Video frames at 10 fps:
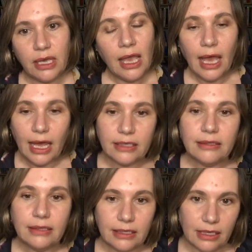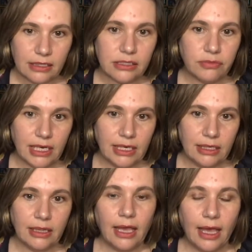And I think that's a really
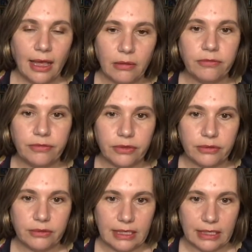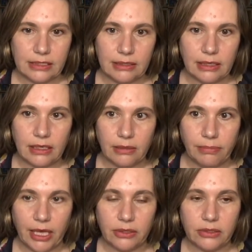helpful thing to think
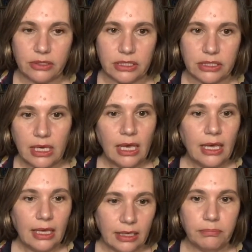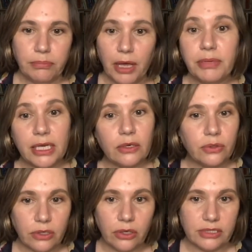about in public law
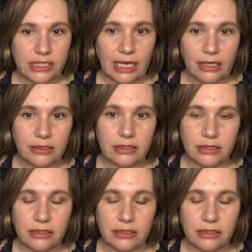contexts.